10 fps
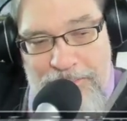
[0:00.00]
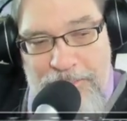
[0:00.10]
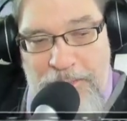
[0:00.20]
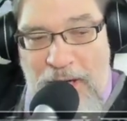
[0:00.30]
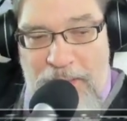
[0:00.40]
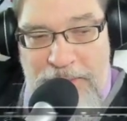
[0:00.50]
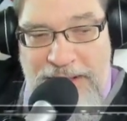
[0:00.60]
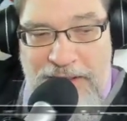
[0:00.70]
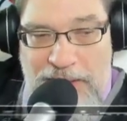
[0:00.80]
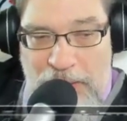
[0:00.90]

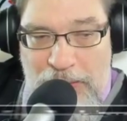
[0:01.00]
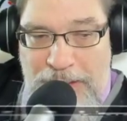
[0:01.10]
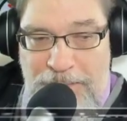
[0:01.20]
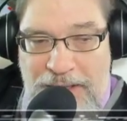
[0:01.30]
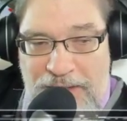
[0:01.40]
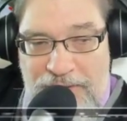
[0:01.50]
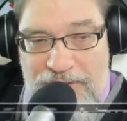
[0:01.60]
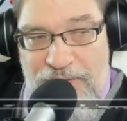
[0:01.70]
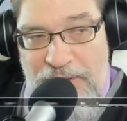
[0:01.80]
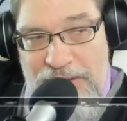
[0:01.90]
bombing the crap out of
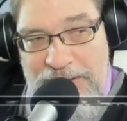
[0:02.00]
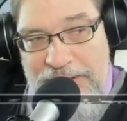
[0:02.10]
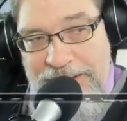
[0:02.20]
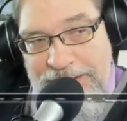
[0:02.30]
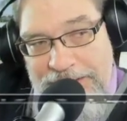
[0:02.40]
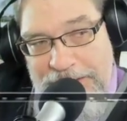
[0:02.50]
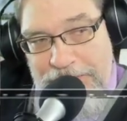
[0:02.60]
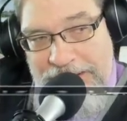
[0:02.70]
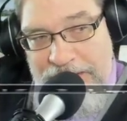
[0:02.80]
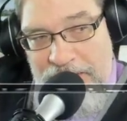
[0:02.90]
a city in
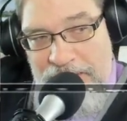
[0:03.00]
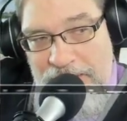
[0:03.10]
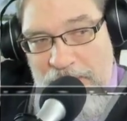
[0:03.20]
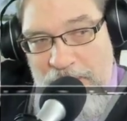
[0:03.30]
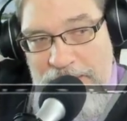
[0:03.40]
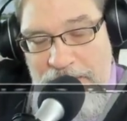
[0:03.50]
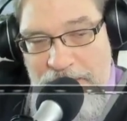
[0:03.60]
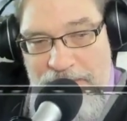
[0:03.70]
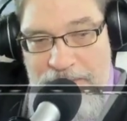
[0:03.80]
Spain called Guernica.